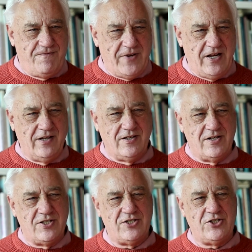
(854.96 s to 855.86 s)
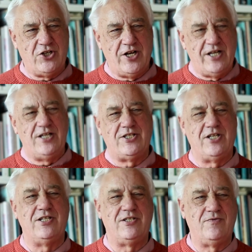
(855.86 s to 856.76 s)
feeling a shared
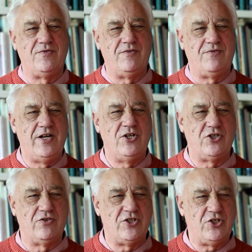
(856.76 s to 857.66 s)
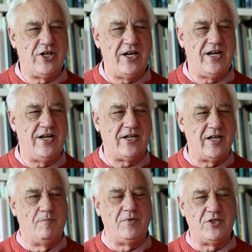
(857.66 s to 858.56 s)
sense of adventure, a shared
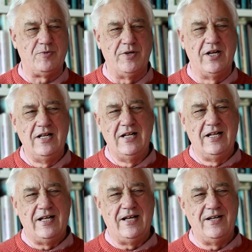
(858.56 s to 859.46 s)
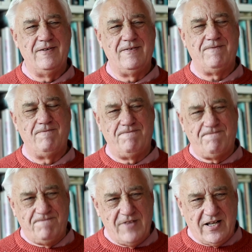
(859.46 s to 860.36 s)
accomplishment, and
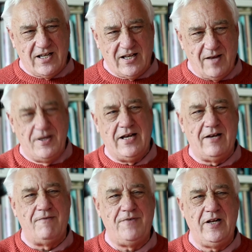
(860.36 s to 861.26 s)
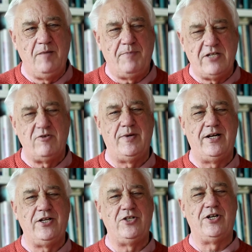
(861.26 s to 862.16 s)
they're coming out feeling better
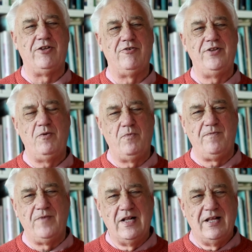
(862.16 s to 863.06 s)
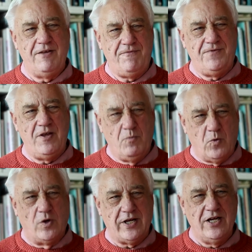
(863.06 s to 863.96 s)
about each other, and they're
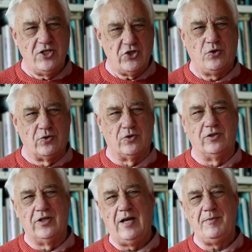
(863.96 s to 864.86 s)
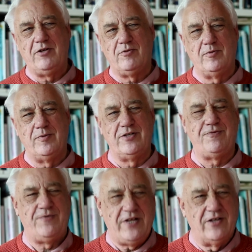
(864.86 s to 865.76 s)
walking tall. I mean, you can almost
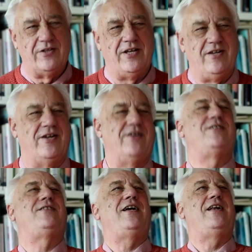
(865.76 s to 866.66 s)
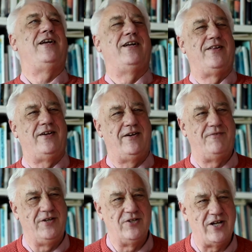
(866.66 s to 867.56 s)
feel that, standing another
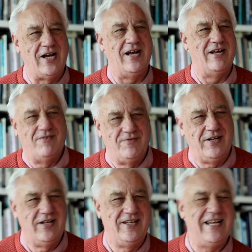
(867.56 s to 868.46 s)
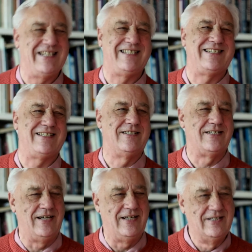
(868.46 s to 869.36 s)
half inch higher and feeling, yes, aren't
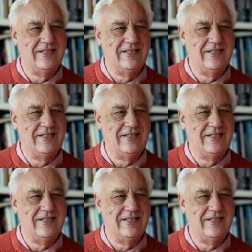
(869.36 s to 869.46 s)
I?